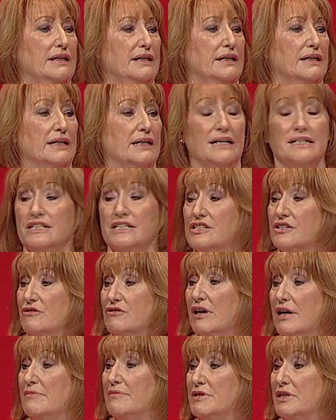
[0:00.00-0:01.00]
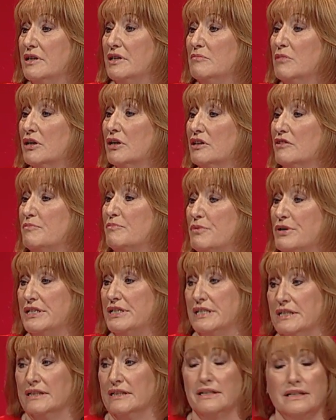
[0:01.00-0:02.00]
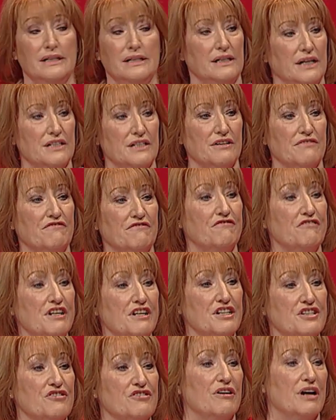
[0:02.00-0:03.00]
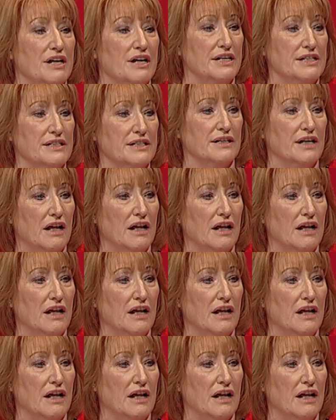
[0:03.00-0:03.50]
And I described a model of Britain as a free trade,